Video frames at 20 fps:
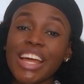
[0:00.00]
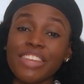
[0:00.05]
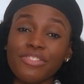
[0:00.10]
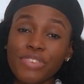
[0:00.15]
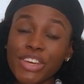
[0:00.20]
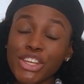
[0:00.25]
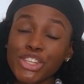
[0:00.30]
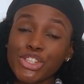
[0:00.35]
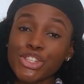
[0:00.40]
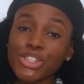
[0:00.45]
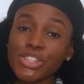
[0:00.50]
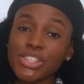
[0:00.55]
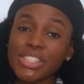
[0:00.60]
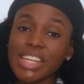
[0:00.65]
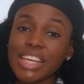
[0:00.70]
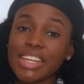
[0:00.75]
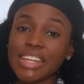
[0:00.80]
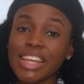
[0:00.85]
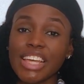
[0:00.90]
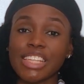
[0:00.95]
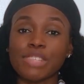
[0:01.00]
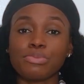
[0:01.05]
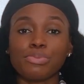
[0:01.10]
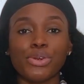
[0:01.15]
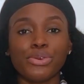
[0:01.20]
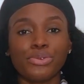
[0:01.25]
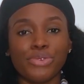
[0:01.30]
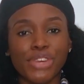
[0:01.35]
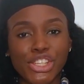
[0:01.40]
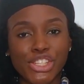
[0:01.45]
adventures and
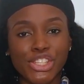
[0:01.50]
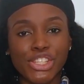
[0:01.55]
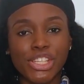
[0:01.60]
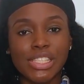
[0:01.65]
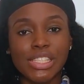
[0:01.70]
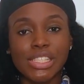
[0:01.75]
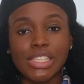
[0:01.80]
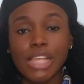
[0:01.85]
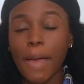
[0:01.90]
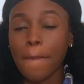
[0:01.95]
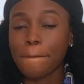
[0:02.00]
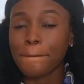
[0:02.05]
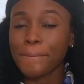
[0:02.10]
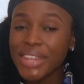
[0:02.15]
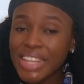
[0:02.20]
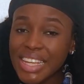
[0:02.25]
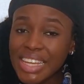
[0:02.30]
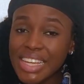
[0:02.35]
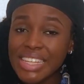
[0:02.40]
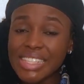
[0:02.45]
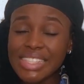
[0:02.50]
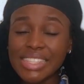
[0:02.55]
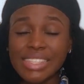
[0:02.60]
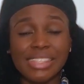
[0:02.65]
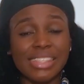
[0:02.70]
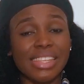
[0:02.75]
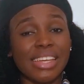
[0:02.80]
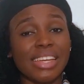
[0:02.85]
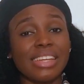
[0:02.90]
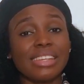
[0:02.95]
explorations,
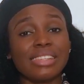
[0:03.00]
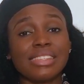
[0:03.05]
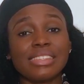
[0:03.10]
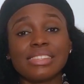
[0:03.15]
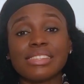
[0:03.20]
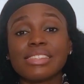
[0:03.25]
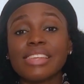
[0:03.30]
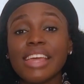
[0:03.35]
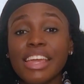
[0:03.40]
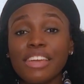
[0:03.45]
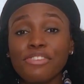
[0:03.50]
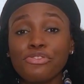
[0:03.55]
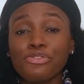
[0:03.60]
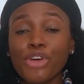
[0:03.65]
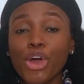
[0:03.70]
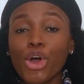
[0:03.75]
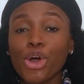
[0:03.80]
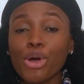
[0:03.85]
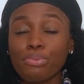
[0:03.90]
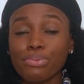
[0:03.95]
please stay safe,